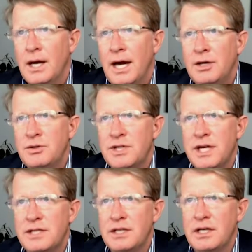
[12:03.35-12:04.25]
How do you
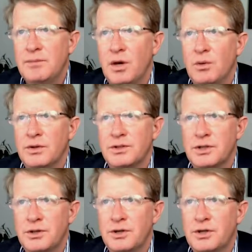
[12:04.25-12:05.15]
change the email where the
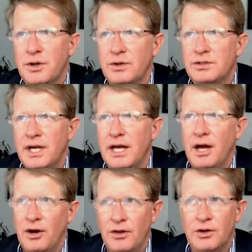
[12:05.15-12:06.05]
security code is sent?
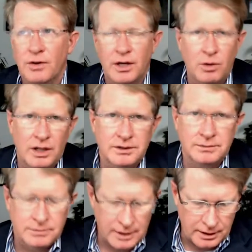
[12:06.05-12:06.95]
Another great
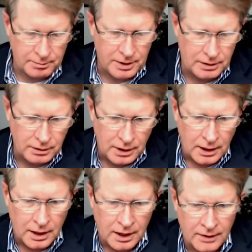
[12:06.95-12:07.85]
question. Thank you, Peter.
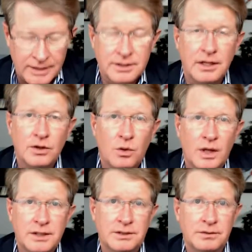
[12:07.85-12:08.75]
That's another
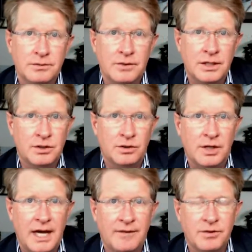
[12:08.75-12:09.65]
question that you're
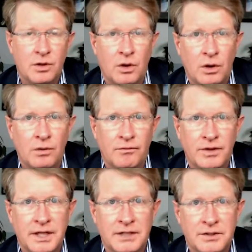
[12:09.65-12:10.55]
going to have to call
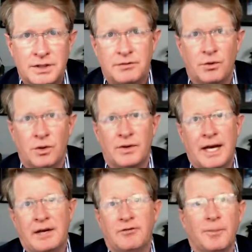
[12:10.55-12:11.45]
VSC for.
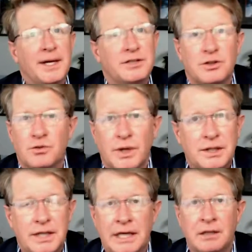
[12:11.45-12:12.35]
That information is
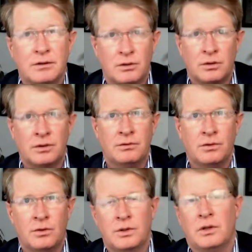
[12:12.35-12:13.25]
right there on
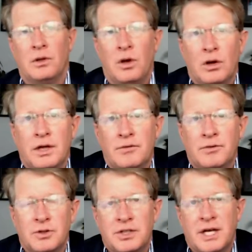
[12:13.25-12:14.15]
the login
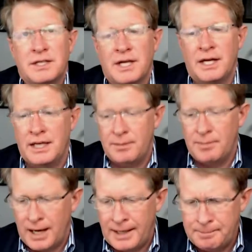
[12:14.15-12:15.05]
for GSA
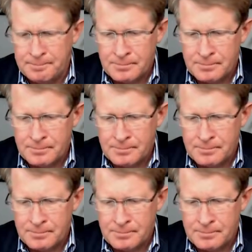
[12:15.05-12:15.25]
eBuy.